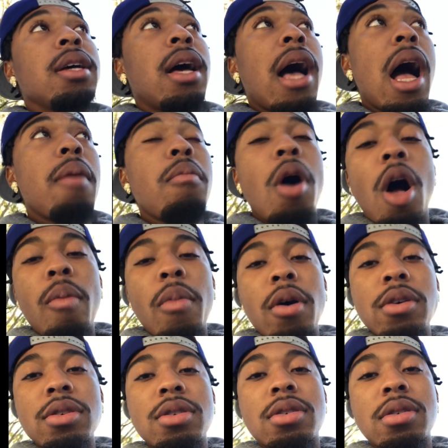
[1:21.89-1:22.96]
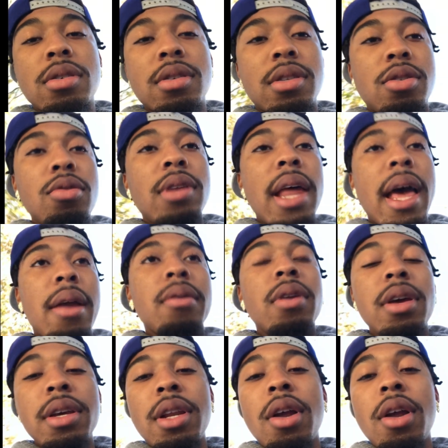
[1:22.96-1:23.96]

I'm almost to that, you